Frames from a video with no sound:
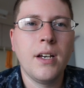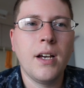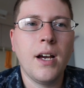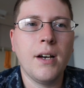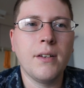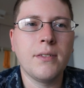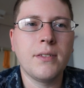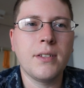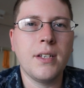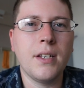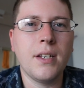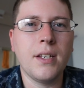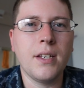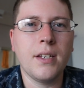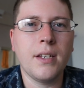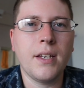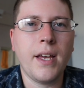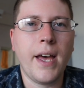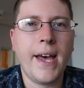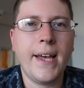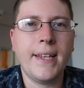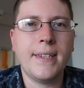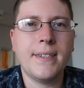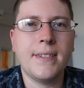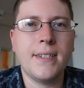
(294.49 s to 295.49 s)
I was getting
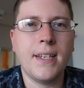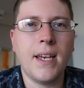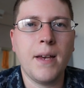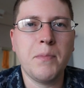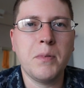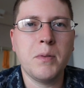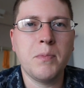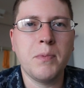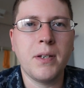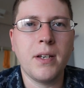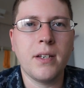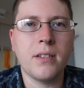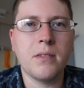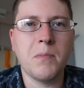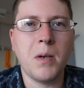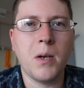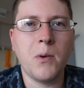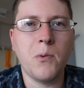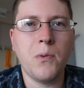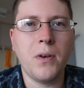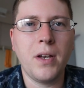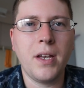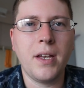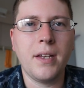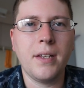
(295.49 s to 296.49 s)
ADCEPT because of
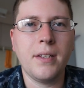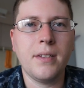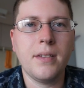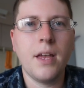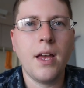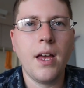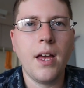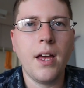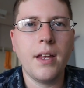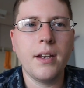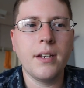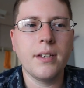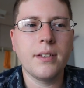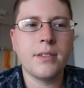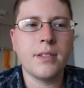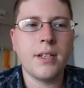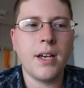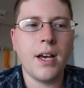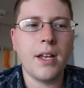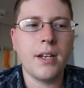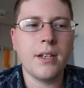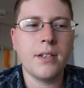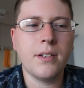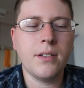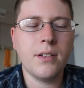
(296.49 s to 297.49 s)
my weight, and
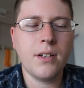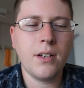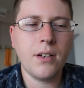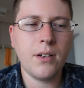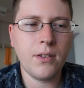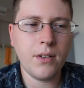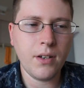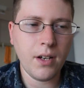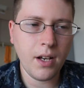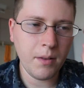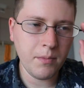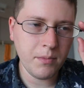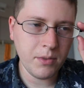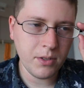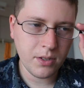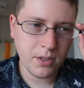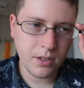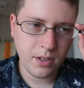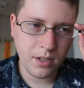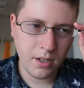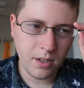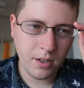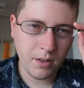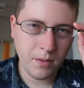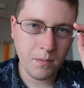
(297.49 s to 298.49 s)
decided, you know, I'm
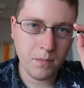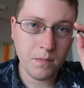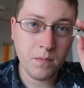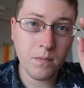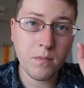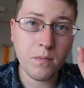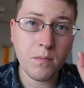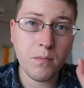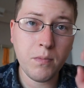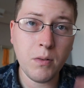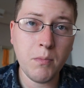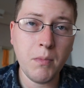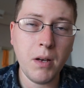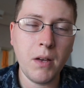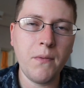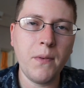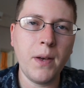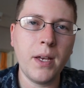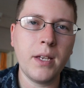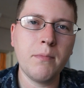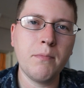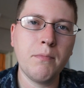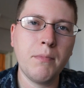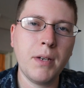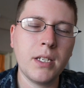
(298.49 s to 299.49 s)
just gonna put my
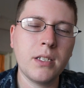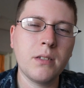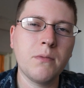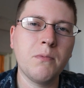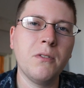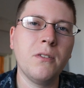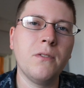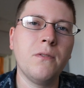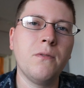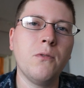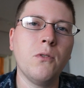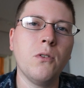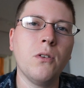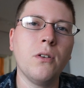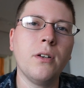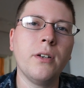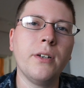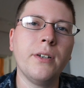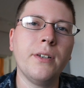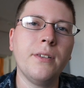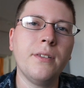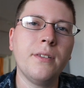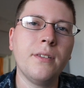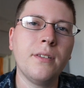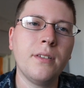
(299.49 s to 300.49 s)
best foot
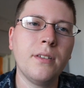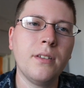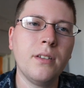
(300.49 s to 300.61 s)
forward